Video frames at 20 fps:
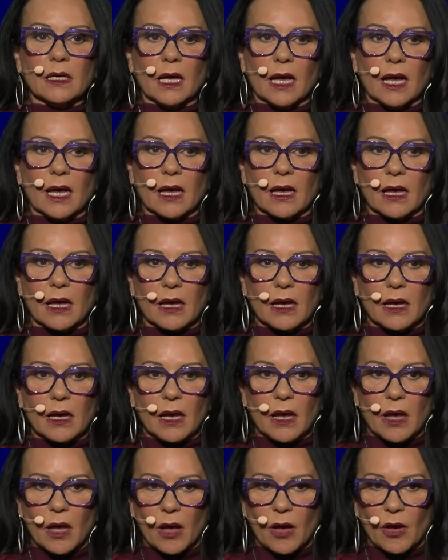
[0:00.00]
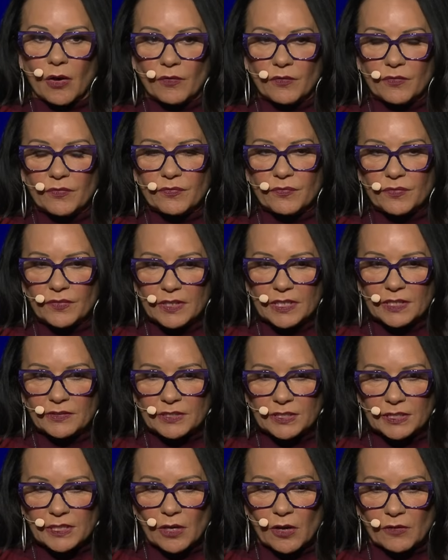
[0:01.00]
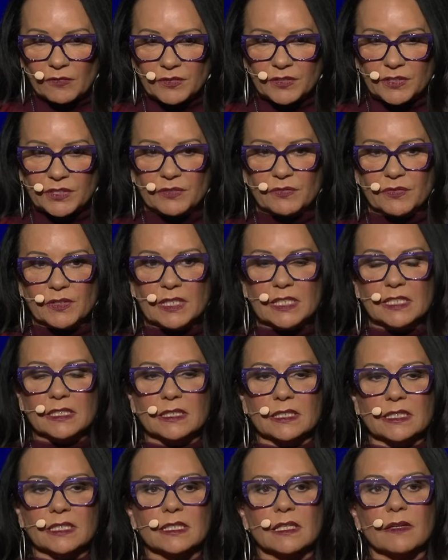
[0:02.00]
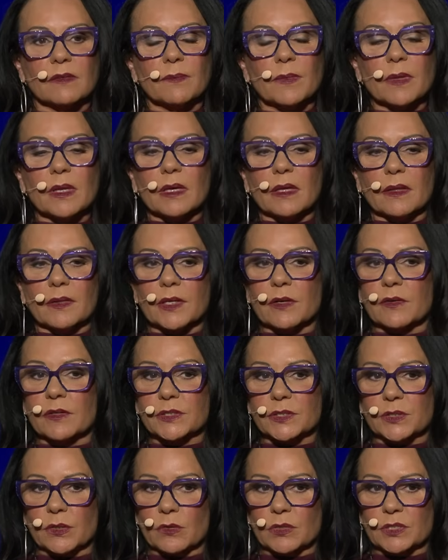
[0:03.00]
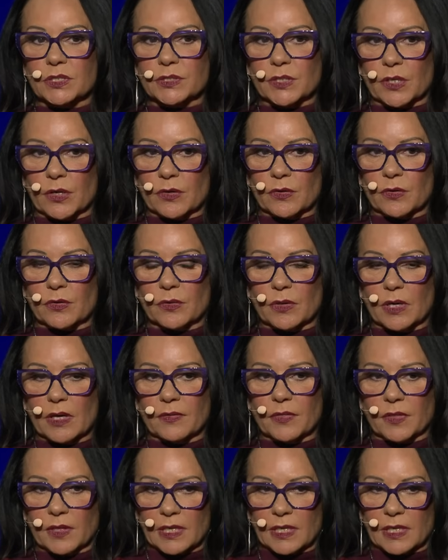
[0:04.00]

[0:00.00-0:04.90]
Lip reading: of civilians, and there is also the